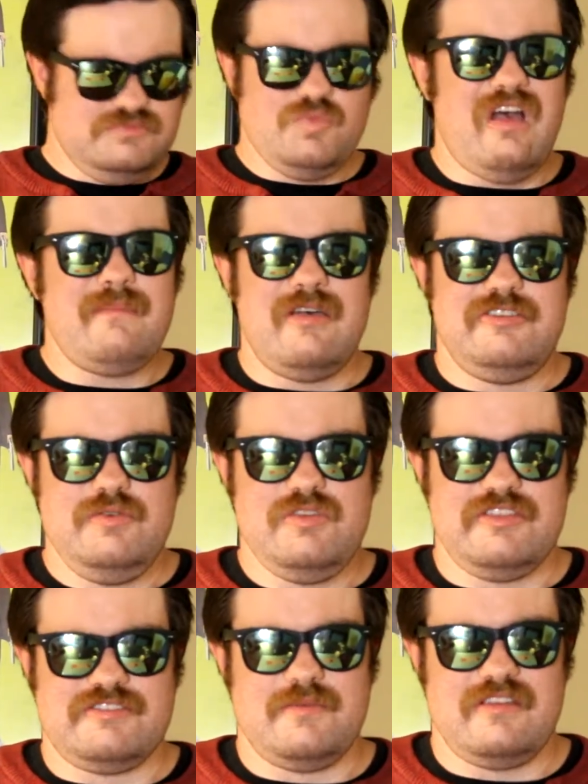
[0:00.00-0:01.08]
Why am I doing
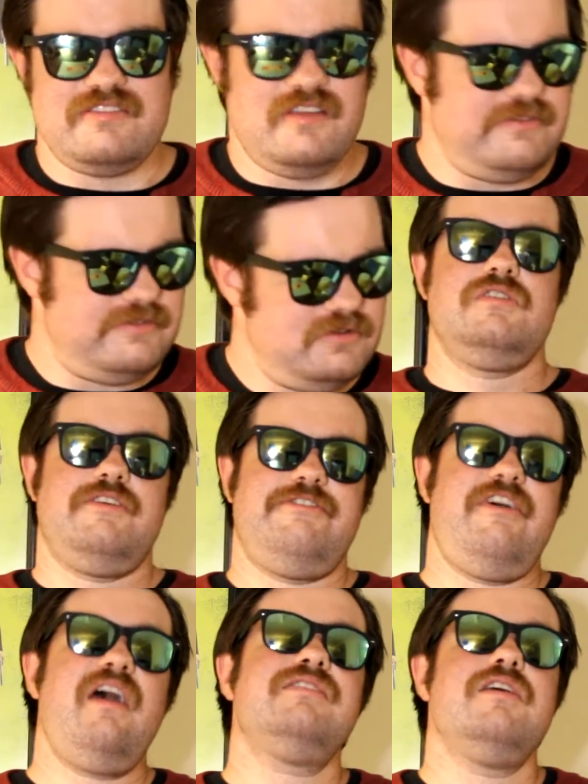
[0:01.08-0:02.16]
this to myself? The
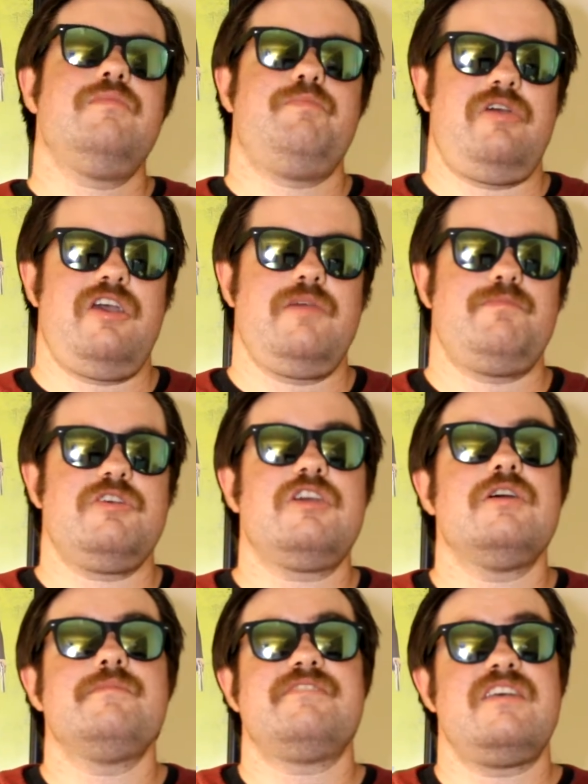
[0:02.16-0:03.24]
fact that Babe
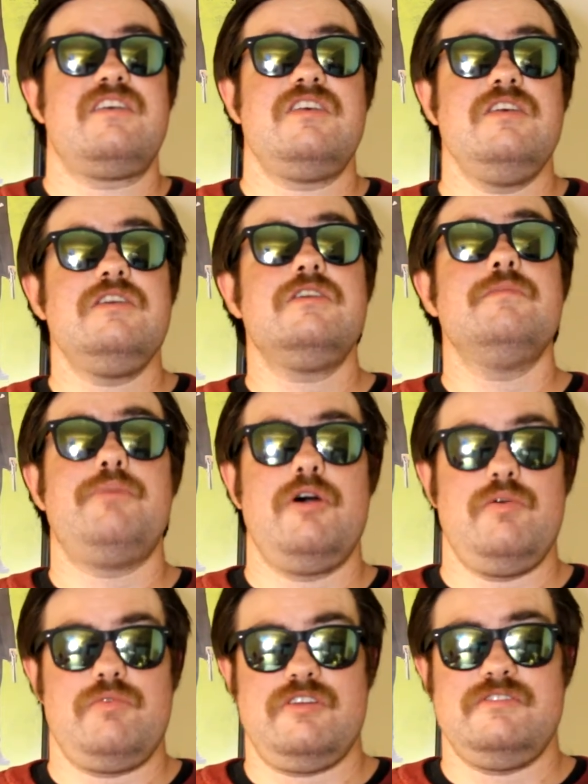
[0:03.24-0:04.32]
becomes a key
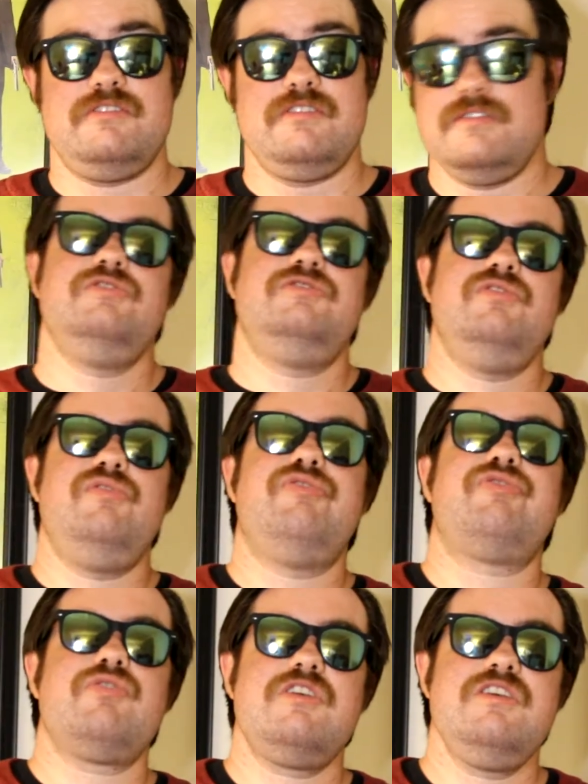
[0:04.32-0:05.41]
component to
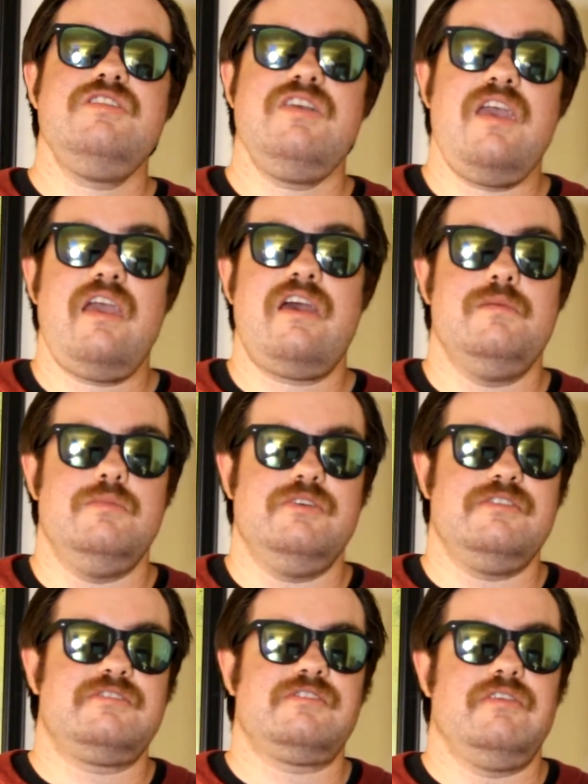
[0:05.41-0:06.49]
free the
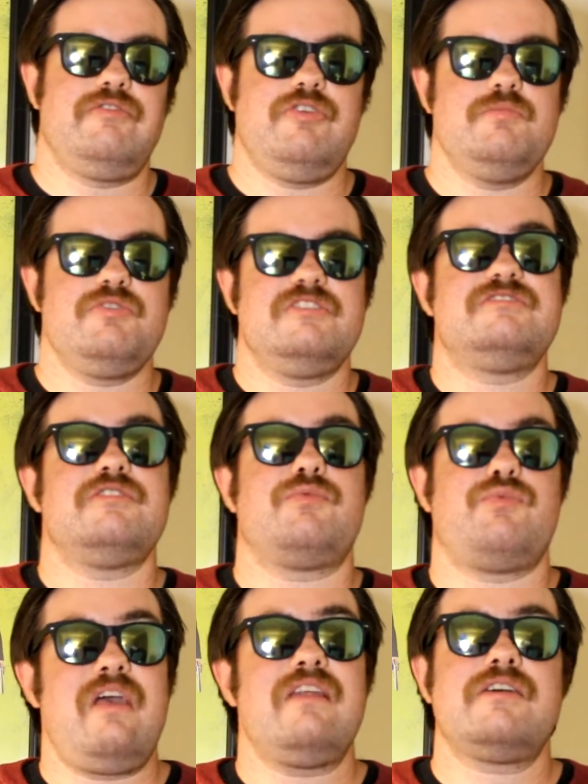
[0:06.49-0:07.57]
animals from the
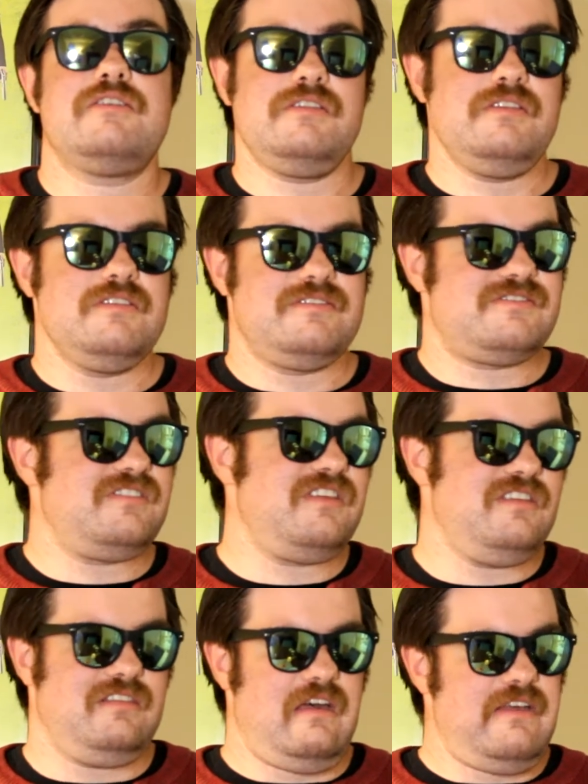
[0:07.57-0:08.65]
tyrannical city
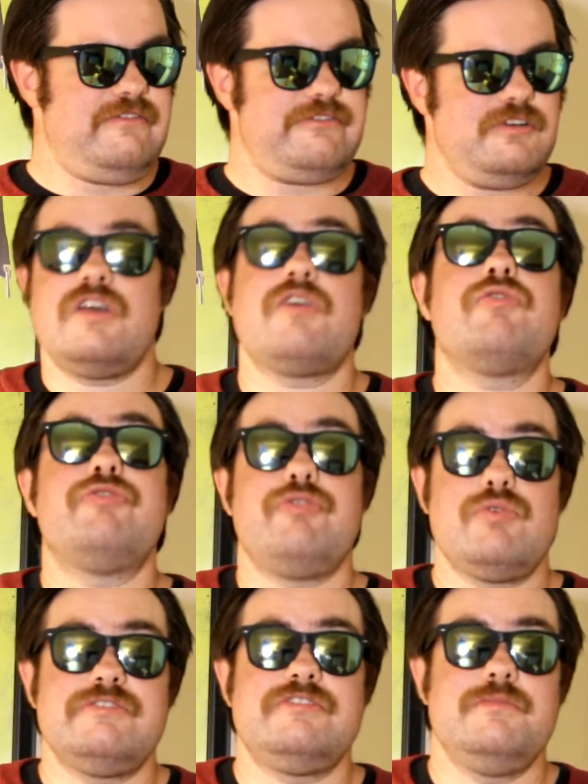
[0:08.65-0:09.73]
life they are
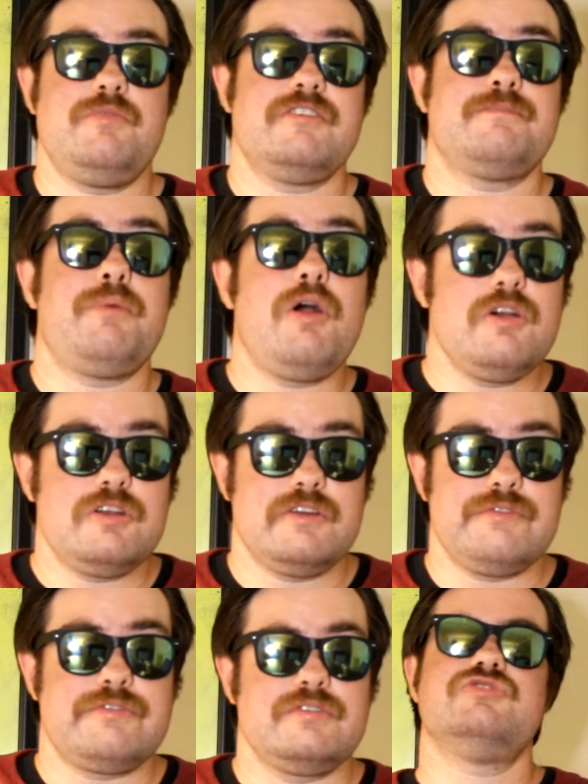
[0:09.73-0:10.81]
forced to be a part
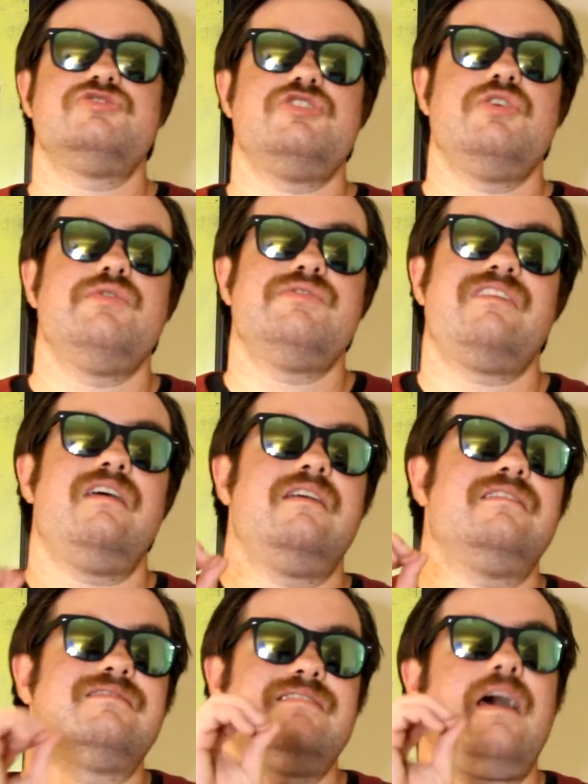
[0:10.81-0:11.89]
of shows
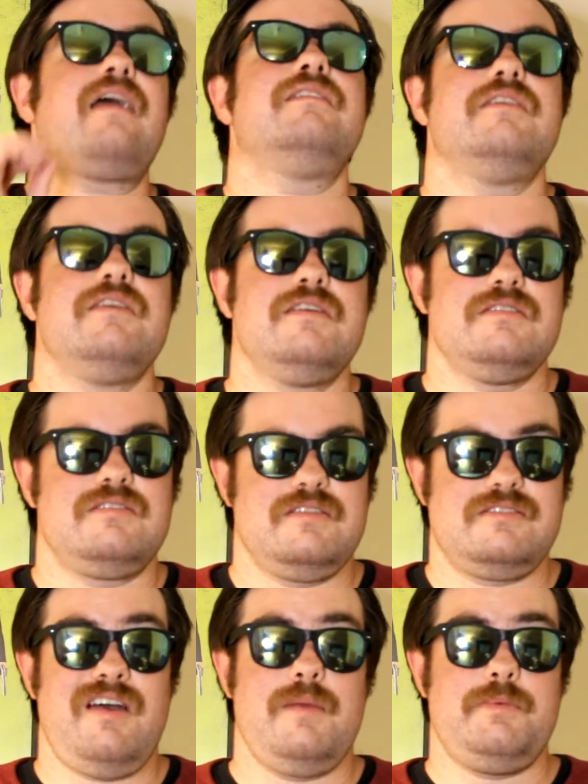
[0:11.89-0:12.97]
exactly the
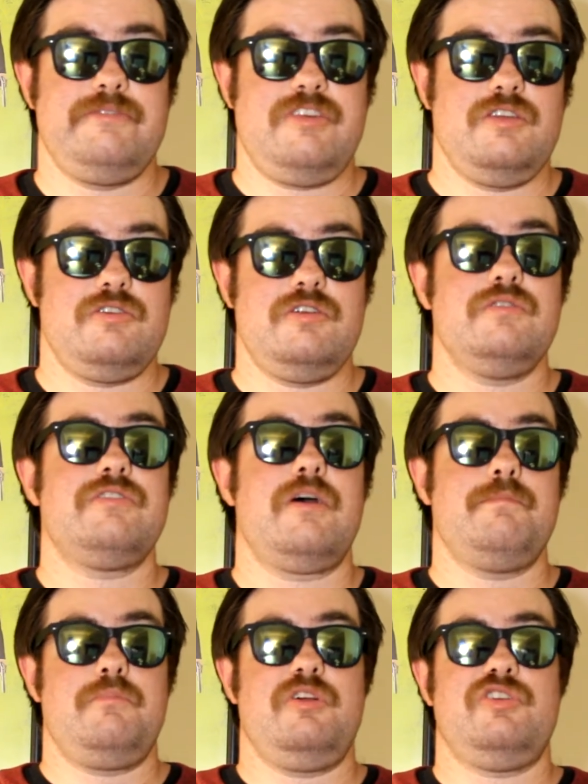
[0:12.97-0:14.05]
type of hero
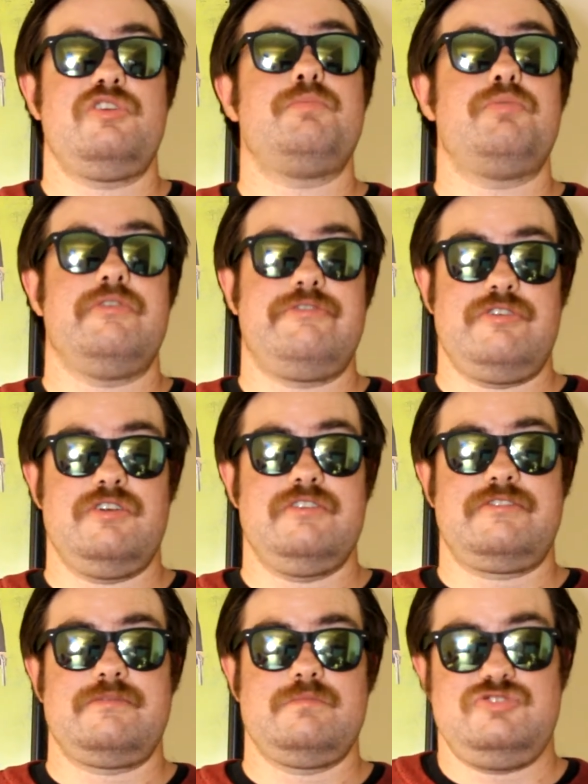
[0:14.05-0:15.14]
that Miller
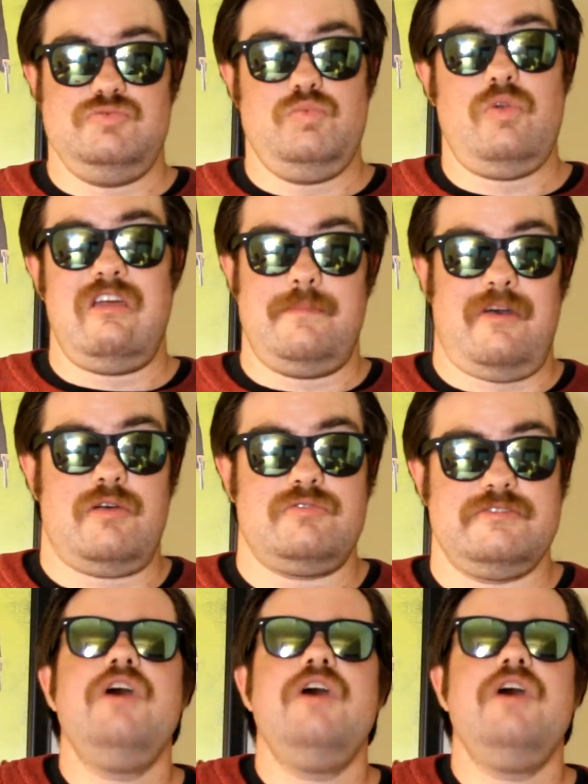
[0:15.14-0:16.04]
prefers to write about.